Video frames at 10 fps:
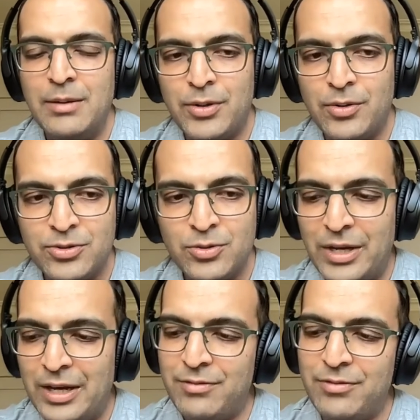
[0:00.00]
But also
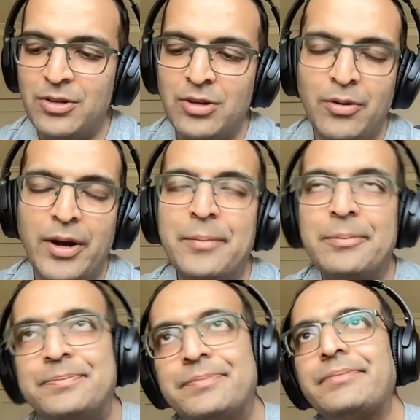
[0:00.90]
we have, you know,
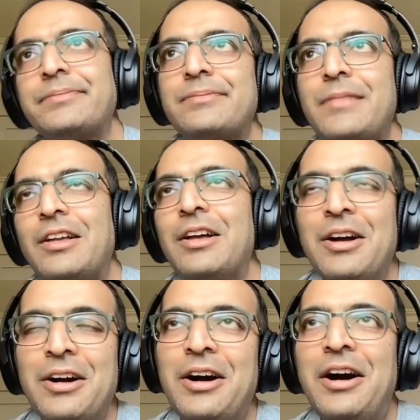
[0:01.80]
um,
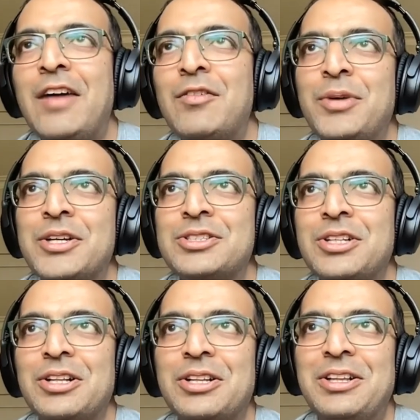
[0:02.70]
I have a
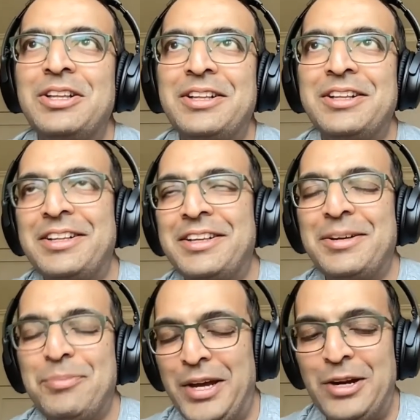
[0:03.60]
personal
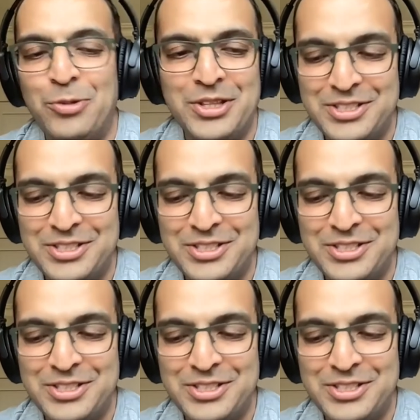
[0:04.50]
battle with